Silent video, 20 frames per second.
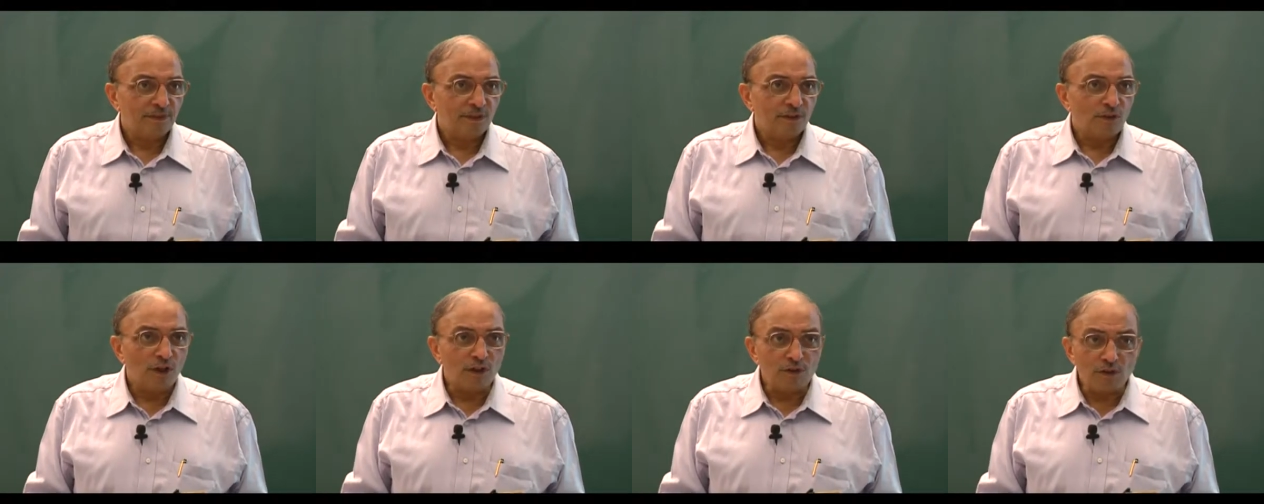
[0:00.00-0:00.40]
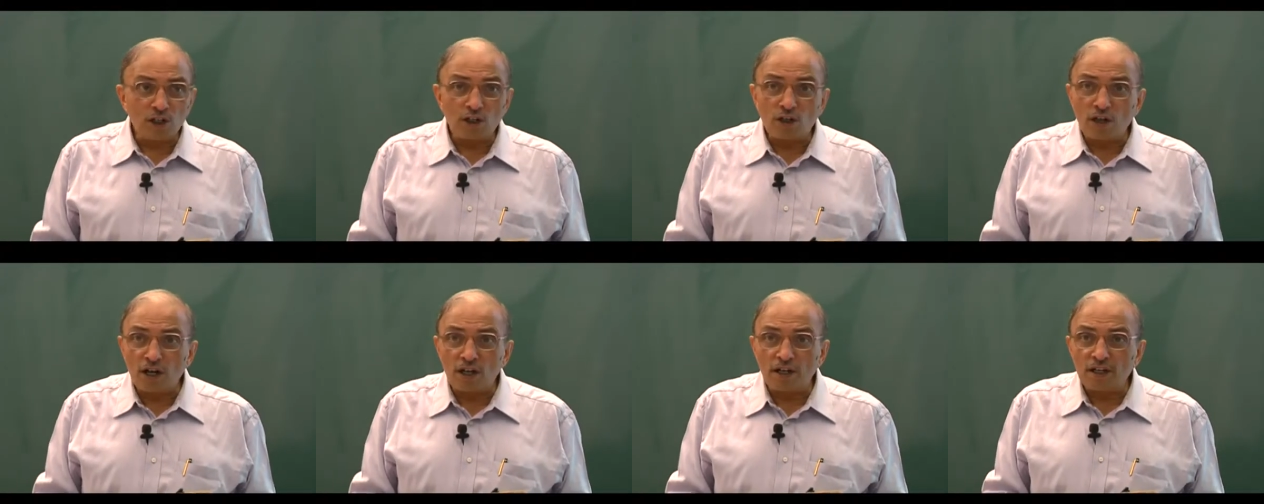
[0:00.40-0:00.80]
what we
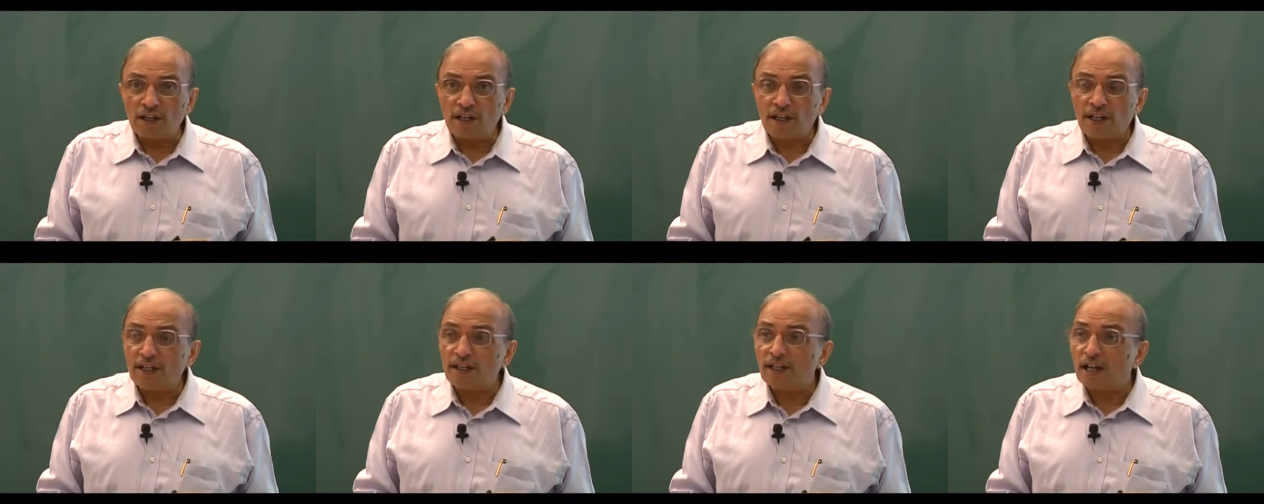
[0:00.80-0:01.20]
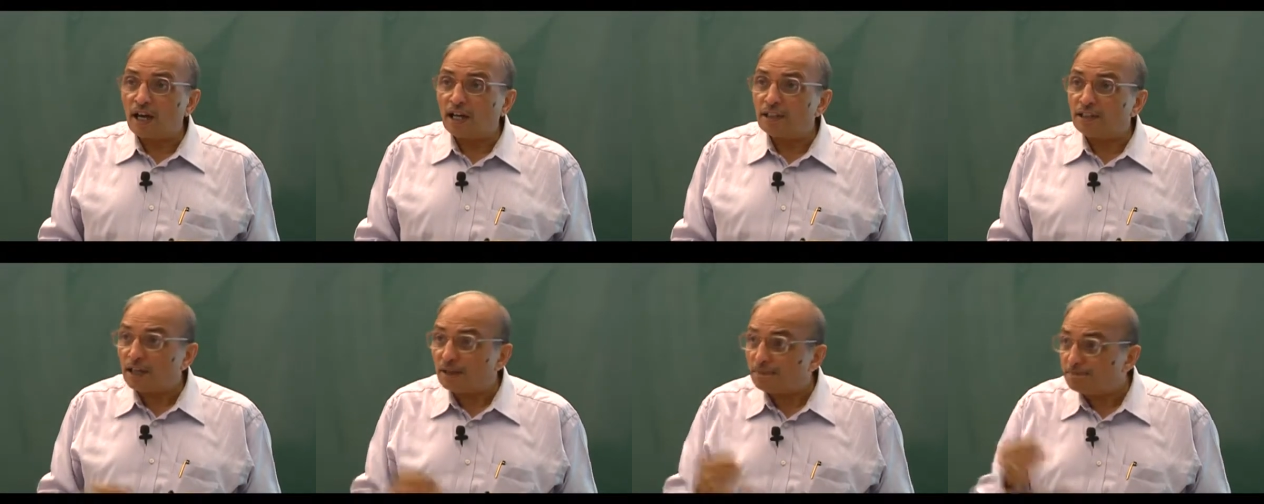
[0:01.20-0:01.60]
call an
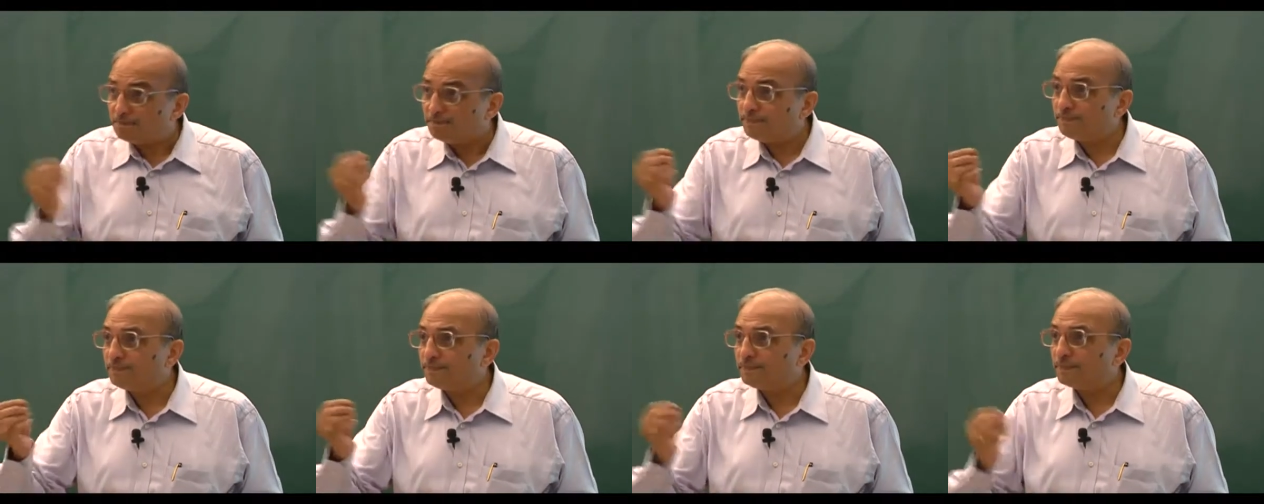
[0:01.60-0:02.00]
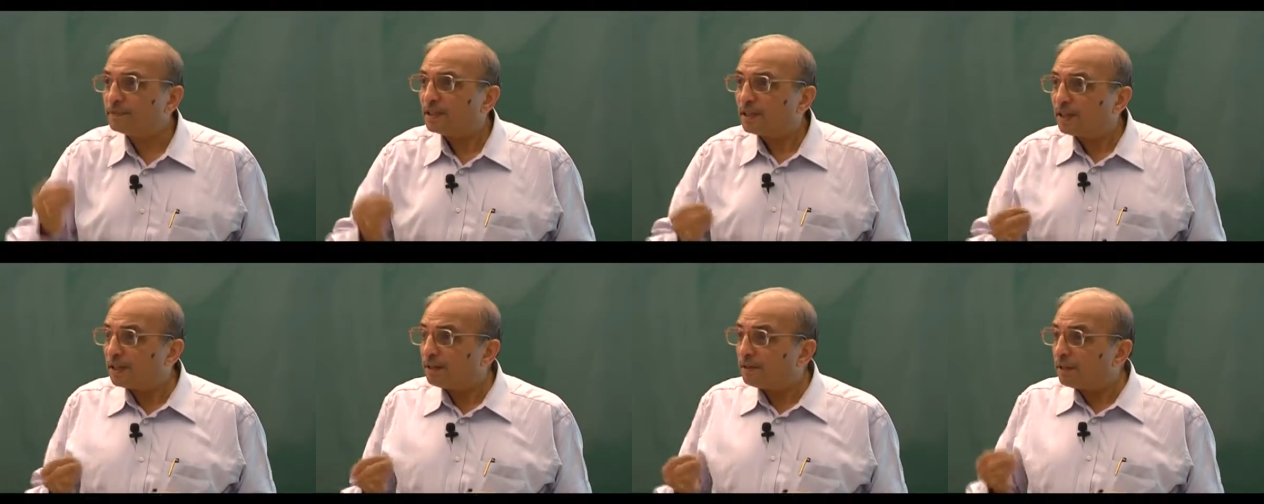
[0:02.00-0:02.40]
adab,
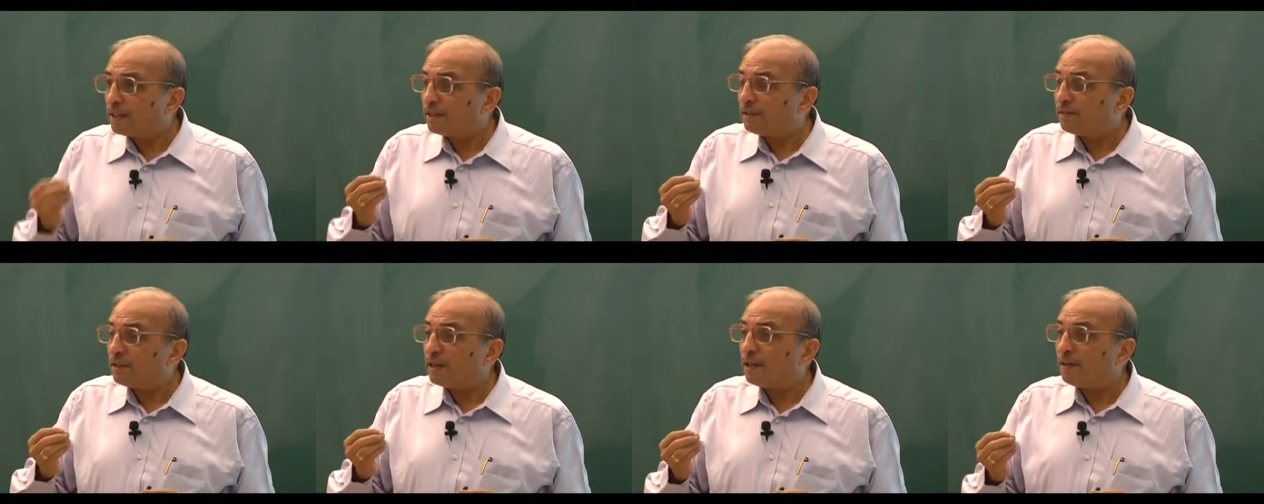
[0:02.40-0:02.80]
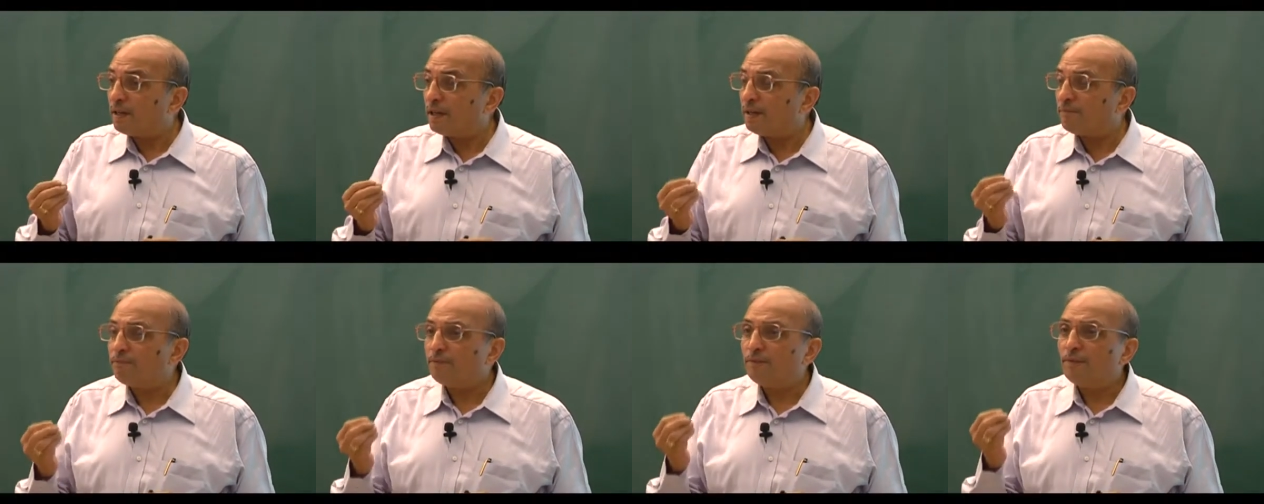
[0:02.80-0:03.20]
a,
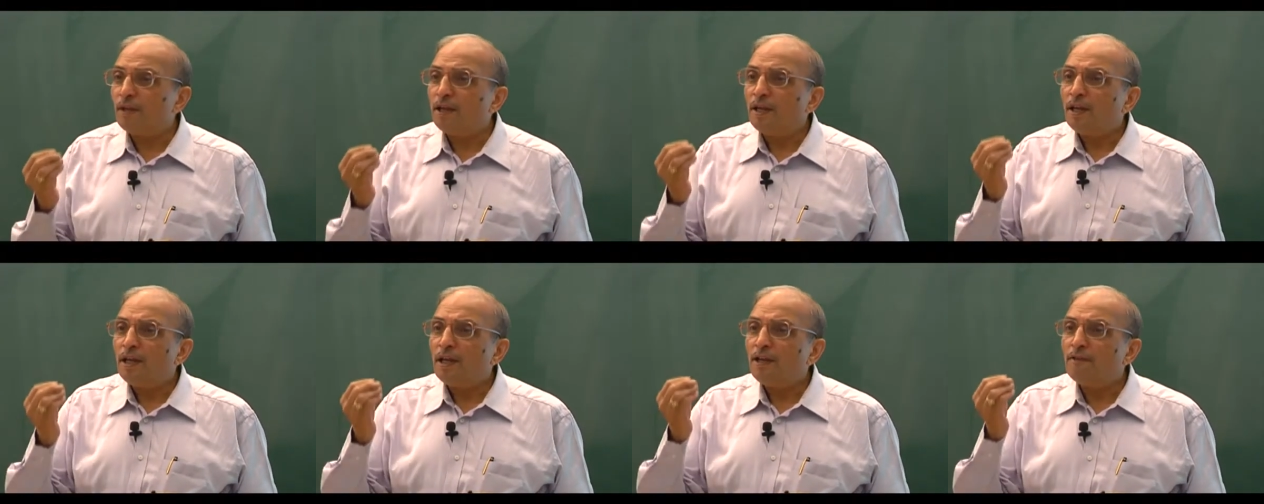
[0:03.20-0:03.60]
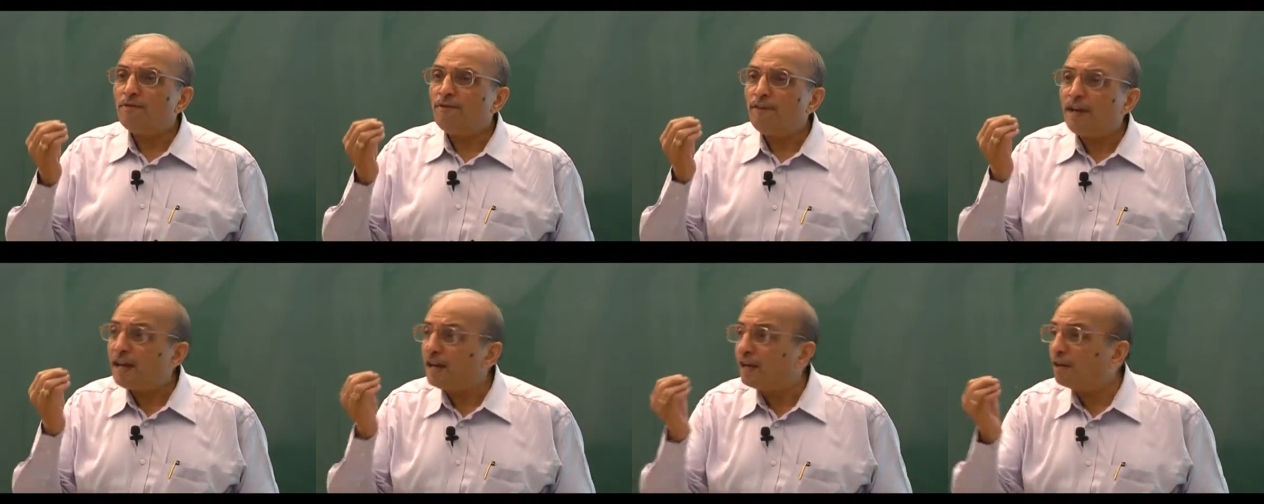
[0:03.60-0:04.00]
a, a a
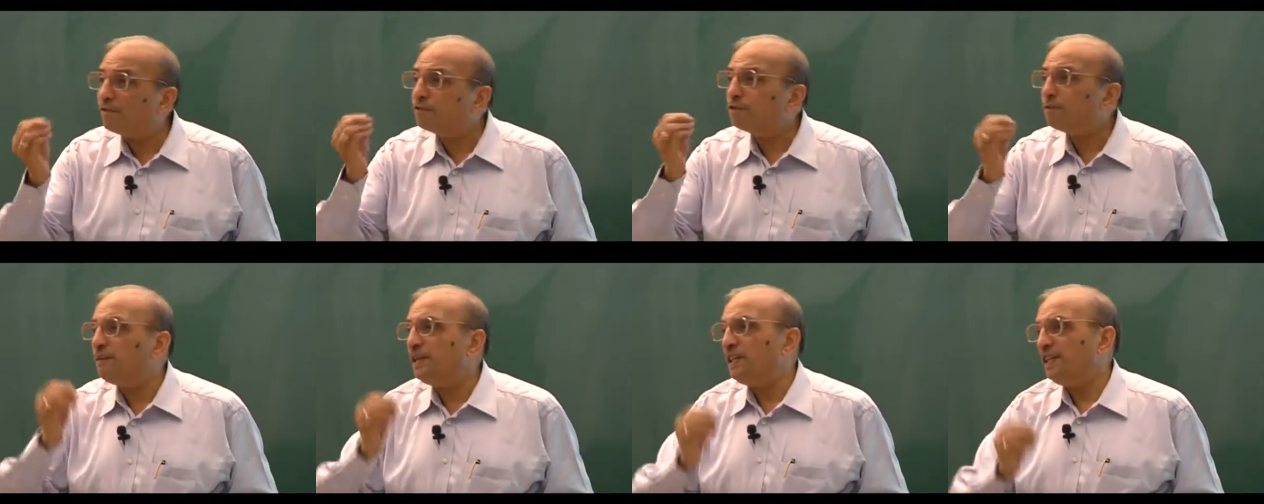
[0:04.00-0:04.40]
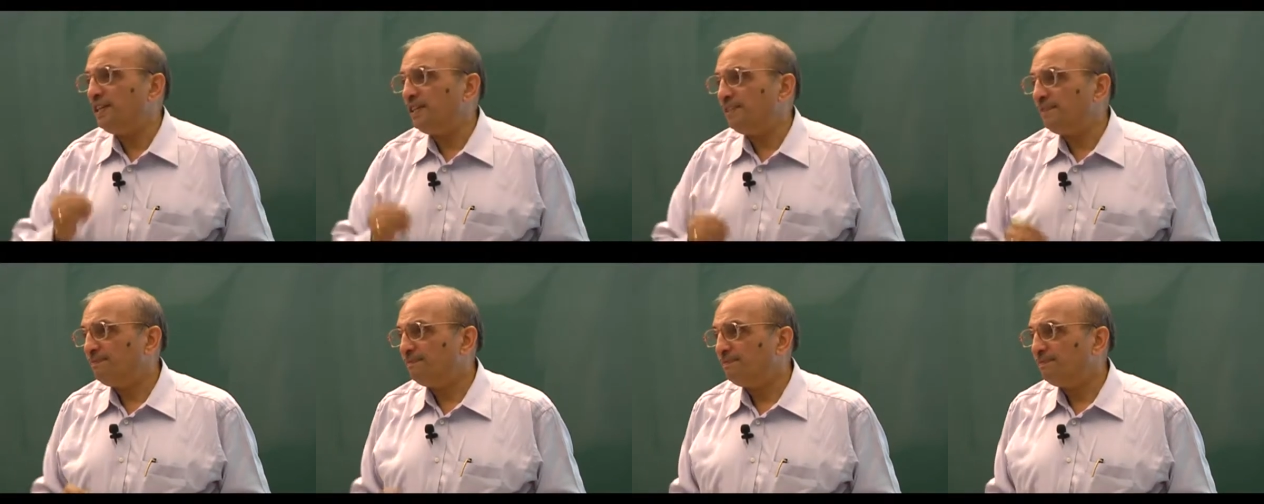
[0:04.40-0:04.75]
way of speaking.